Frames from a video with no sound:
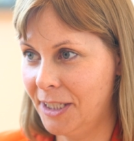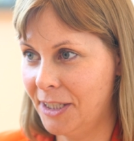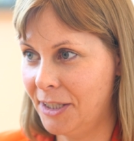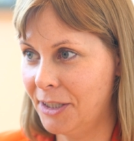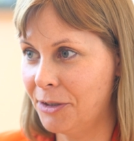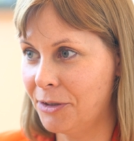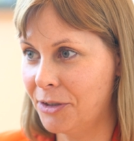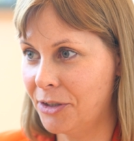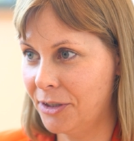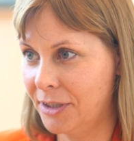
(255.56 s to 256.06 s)
the
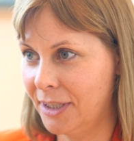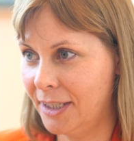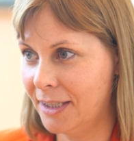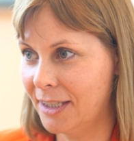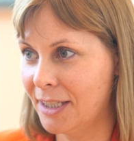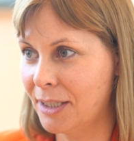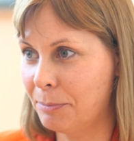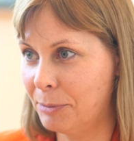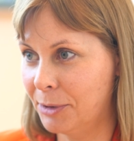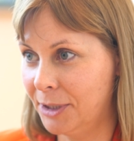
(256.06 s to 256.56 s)
institution
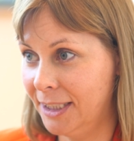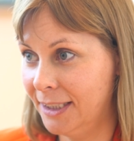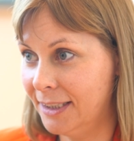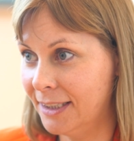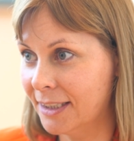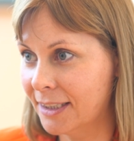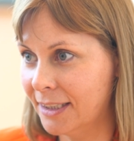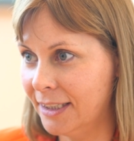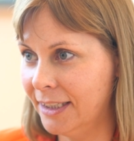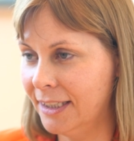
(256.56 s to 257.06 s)
that is
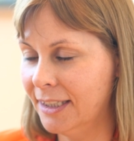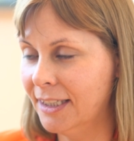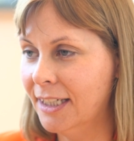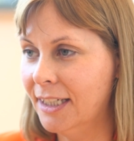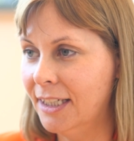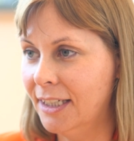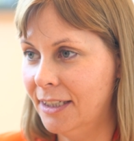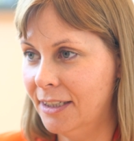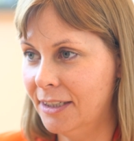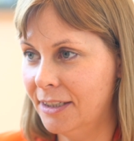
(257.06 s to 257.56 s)
politically
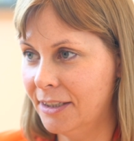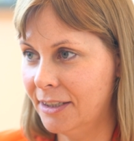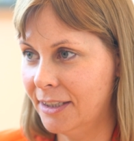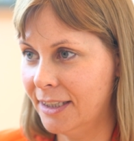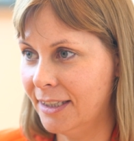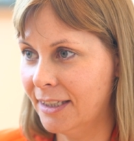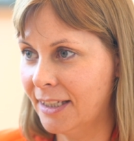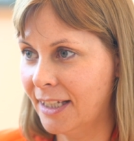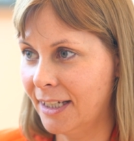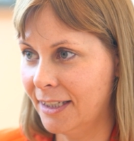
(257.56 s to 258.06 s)

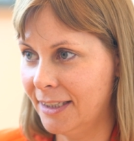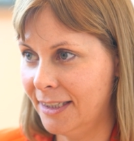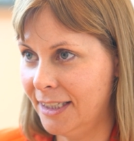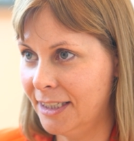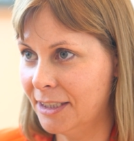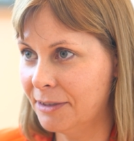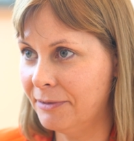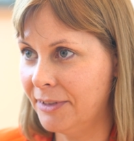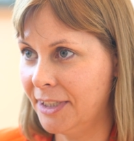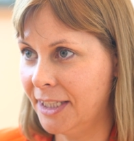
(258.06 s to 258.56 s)
can
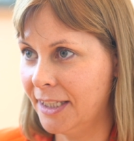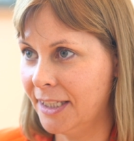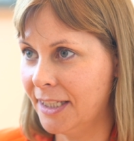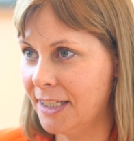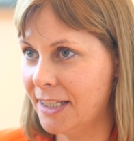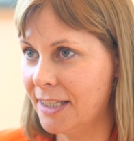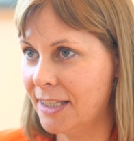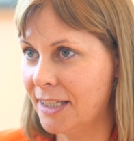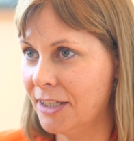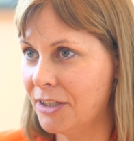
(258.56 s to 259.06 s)
deal with
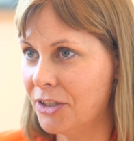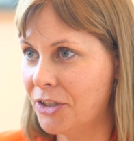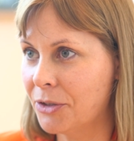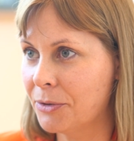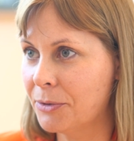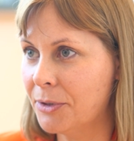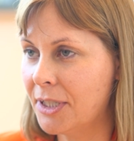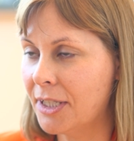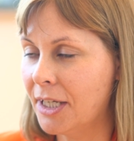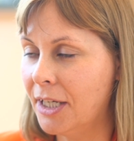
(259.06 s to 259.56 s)
these
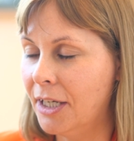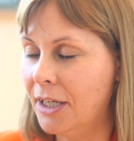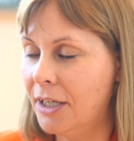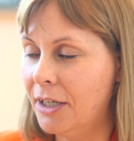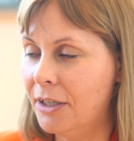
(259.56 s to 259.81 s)
issues.